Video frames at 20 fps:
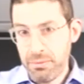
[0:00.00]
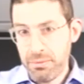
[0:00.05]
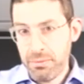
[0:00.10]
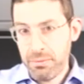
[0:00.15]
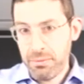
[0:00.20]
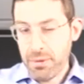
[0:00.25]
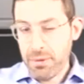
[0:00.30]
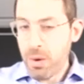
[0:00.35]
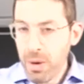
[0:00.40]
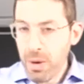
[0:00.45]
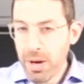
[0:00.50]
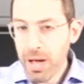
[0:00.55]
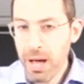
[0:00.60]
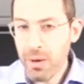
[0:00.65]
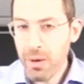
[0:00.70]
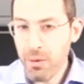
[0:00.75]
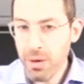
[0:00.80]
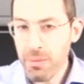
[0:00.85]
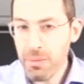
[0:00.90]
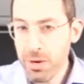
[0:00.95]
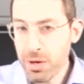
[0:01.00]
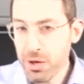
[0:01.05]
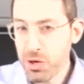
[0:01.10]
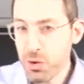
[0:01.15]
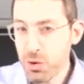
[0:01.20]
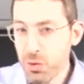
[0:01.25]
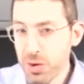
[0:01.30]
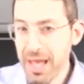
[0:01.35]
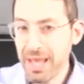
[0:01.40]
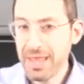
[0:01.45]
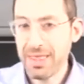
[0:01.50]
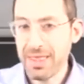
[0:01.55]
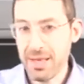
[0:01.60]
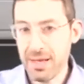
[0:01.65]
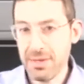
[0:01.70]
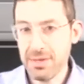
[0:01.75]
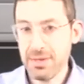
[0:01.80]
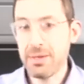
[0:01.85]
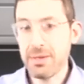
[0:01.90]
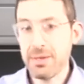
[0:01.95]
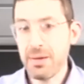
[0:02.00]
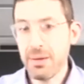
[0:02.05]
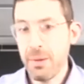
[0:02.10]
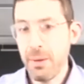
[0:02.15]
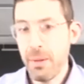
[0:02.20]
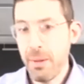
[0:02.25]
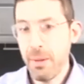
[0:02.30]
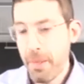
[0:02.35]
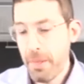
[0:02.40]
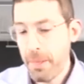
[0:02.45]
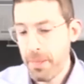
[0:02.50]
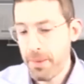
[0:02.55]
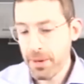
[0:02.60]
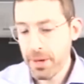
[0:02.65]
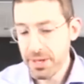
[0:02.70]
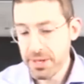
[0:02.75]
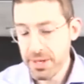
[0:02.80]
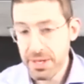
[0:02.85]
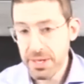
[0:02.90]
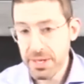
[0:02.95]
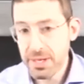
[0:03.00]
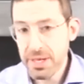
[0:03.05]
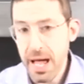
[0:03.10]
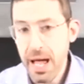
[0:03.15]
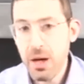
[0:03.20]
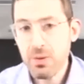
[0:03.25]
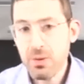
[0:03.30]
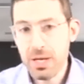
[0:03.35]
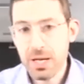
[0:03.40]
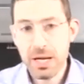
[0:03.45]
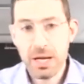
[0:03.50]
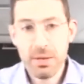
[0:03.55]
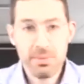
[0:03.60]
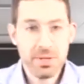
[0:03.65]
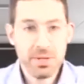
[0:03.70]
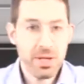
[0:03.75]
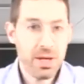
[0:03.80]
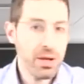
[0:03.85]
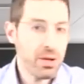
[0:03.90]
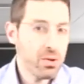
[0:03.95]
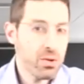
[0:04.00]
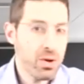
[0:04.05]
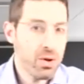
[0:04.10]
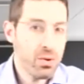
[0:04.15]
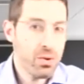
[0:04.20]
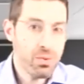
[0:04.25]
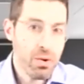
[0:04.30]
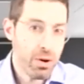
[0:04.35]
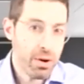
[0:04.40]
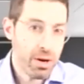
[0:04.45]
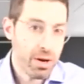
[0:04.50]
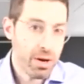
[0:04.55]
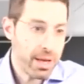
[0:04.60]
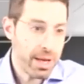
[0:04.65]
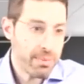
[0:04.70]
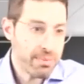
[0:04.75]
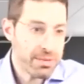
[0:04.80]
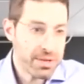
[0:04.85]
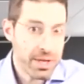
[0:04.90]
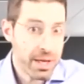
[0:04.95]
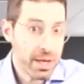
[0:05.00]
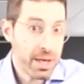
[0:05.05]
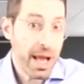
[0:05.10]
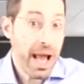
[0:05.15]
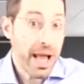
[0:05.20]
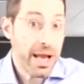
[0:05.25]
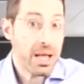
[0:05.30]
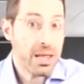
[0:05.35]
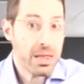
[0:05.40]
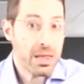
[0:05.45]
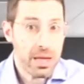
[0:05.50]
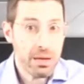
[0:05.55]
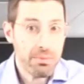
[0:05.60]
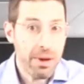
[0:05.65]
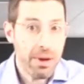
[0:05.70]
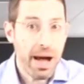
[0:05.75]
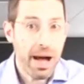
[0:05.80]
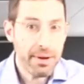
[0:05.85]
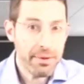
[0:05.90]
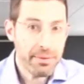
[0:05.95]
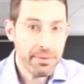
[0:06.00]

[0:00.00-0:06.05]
I want to I want to make sure we get this because it sounds like I'm saying don't work. I'm saying anything but.